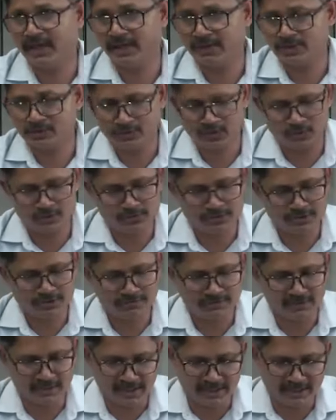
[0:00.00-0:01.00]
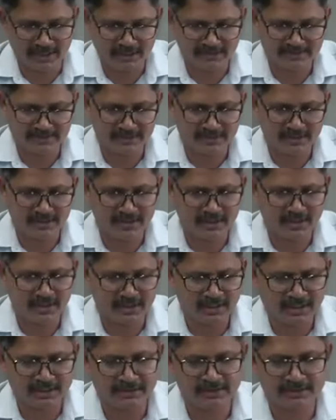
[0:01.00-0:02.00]
explosive grenades
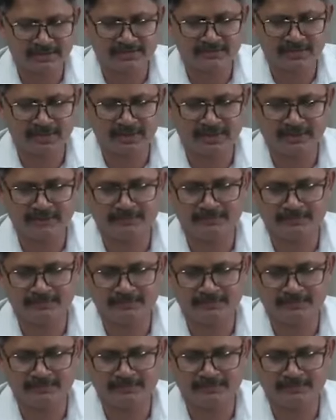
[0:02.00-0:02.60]
and others were